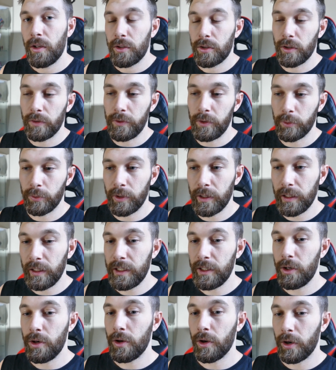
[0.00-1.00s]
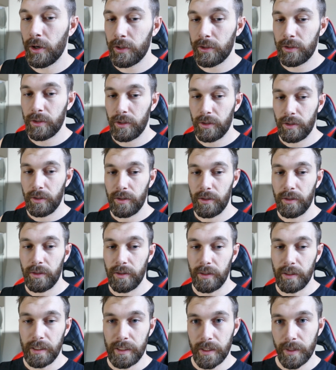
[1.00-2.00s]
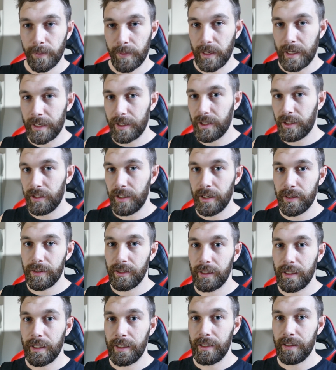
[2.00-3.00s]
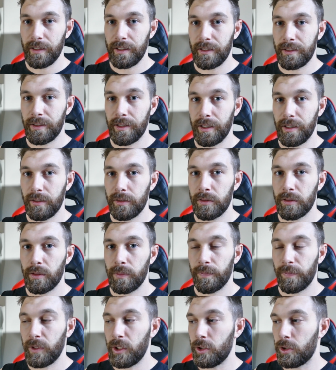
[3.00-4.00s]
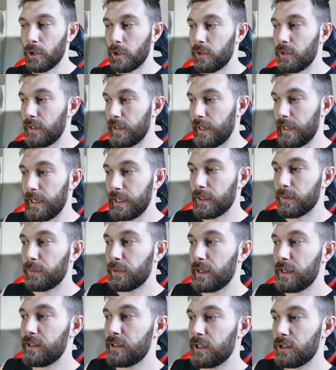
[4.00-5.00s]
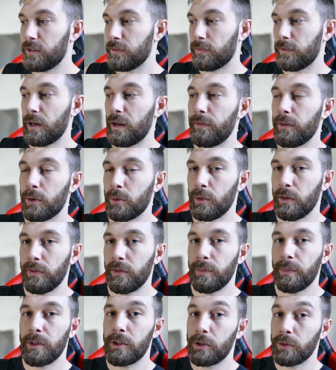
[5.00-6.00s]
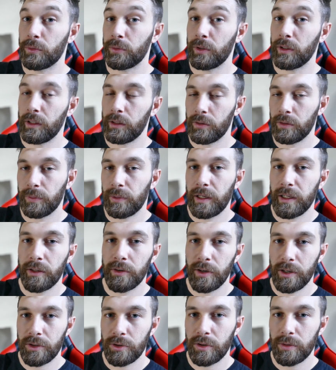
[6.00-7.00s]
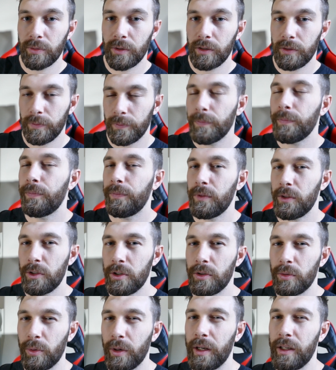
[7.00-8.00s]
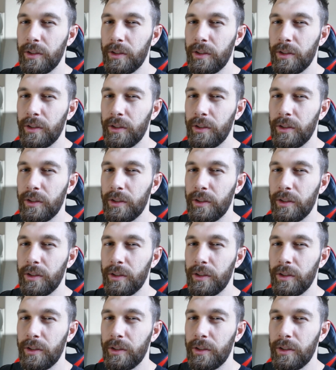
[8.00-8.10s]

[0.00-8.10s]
So if you're really not in the market yet to getting these things, you don't need a PlayStation 5 equivalent, but you really want to play Gran Turismo, just